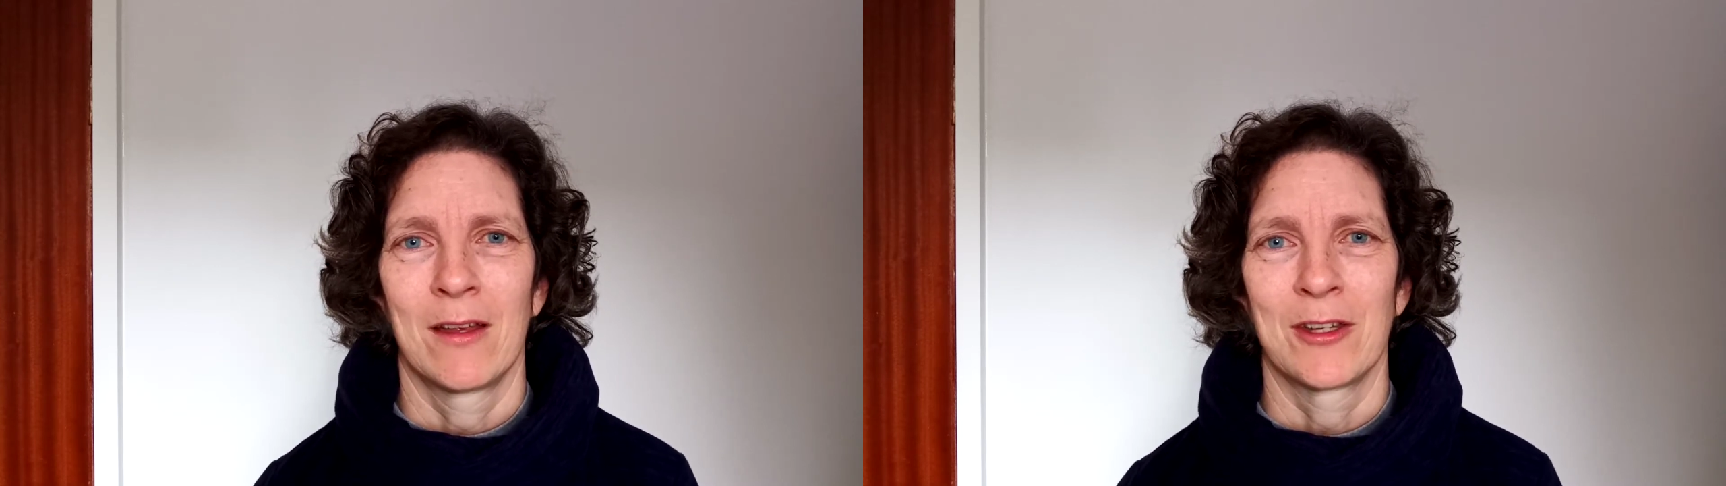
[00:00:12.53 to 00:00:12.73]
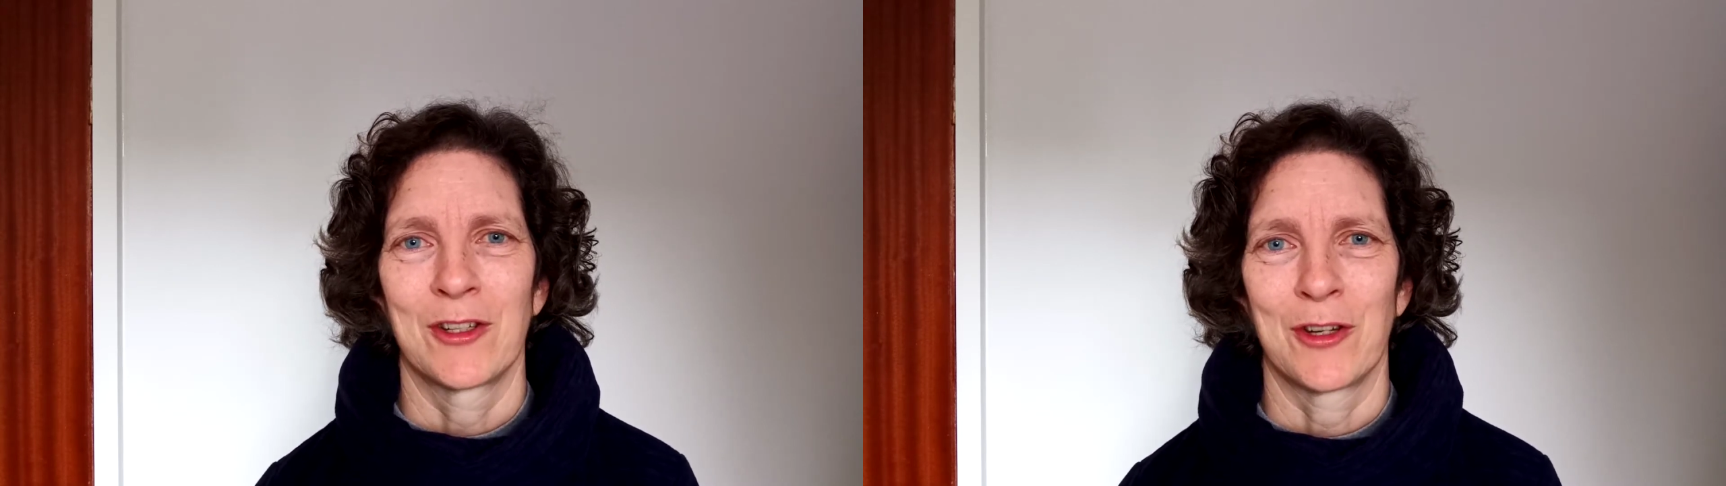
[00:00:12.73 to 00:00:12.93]

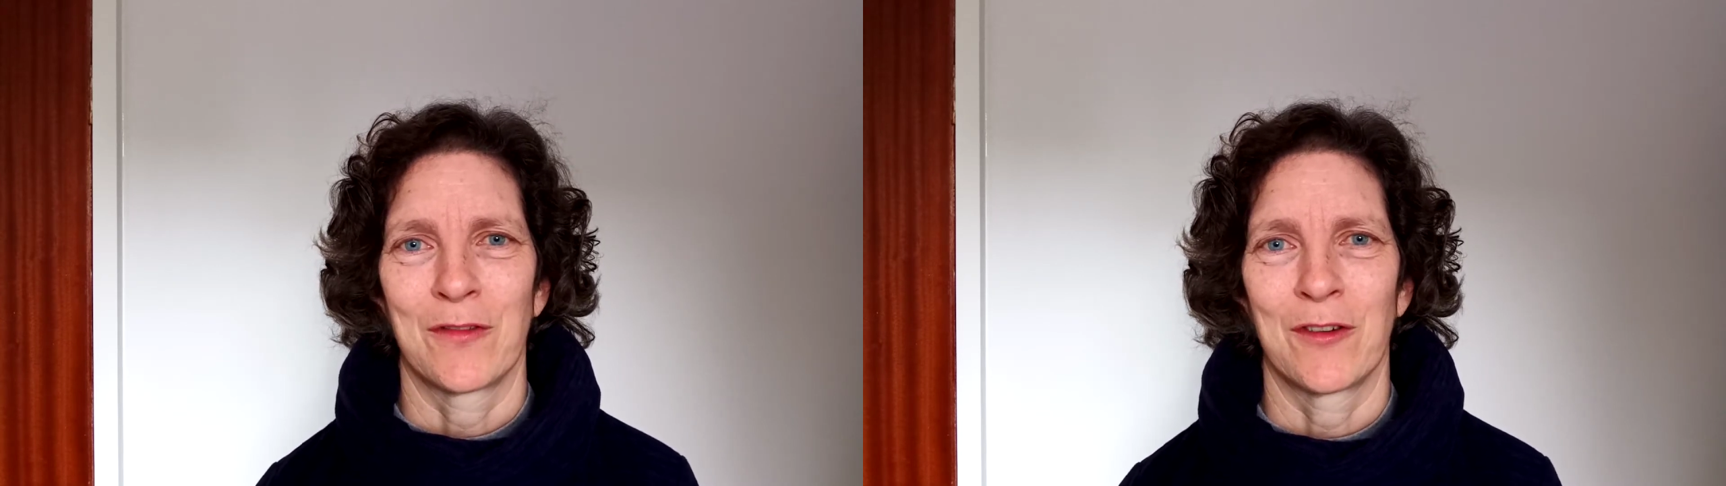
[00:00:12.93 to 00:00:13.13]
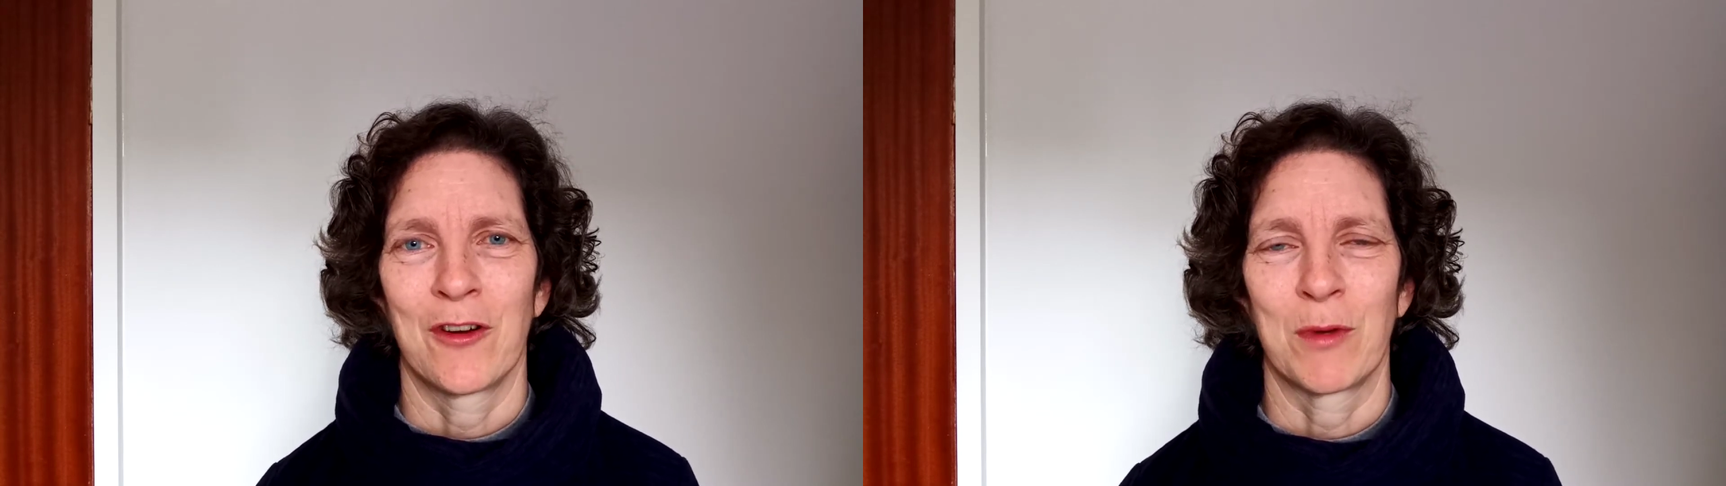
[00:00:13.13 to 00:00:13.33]
So
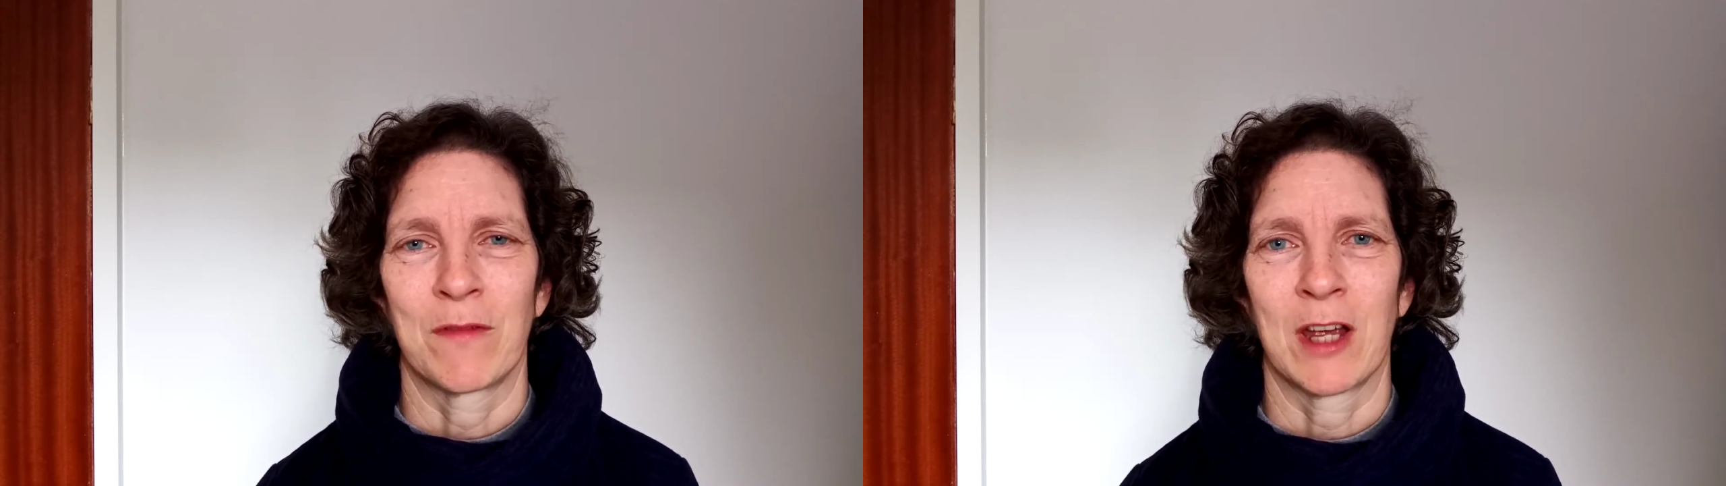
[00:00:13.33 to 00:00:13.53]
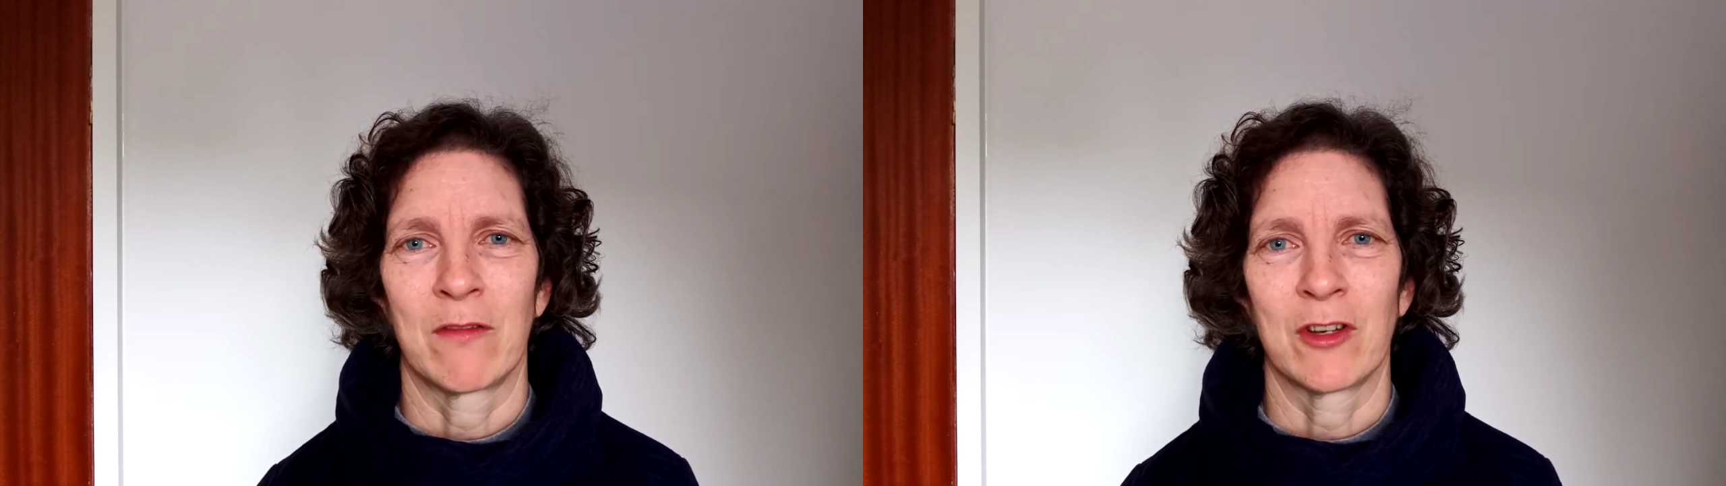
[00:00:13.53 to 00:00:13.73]
far,
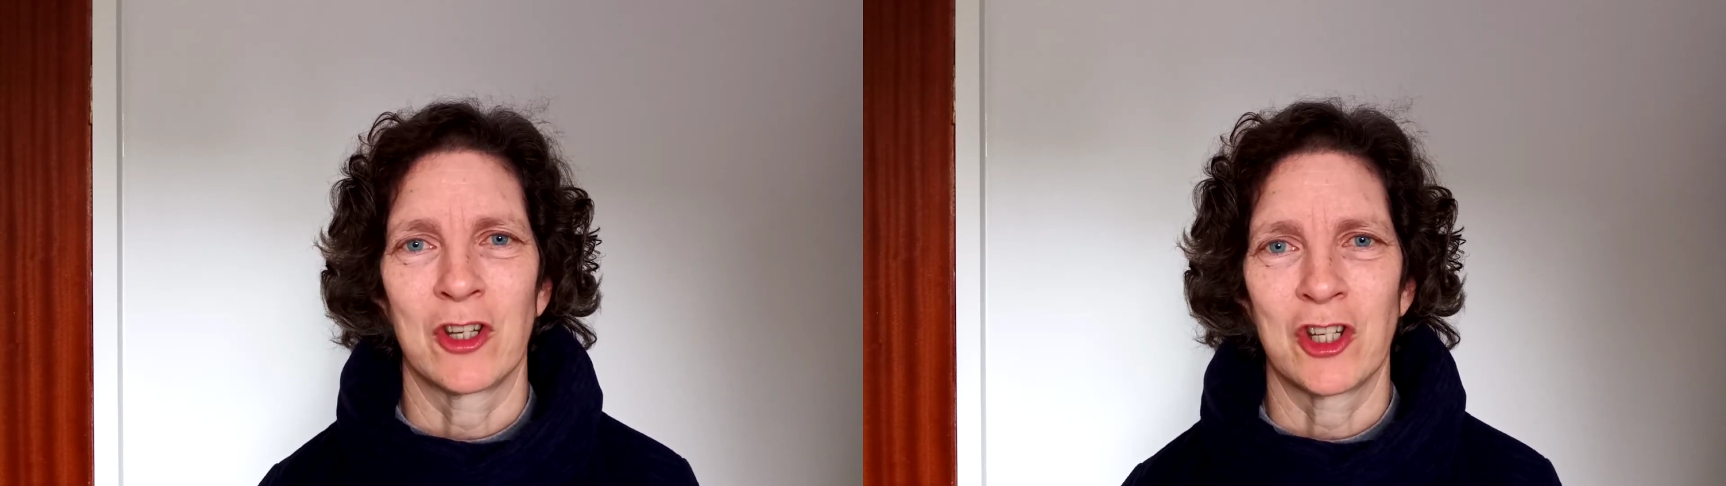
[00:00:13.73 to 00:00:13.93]
we've covered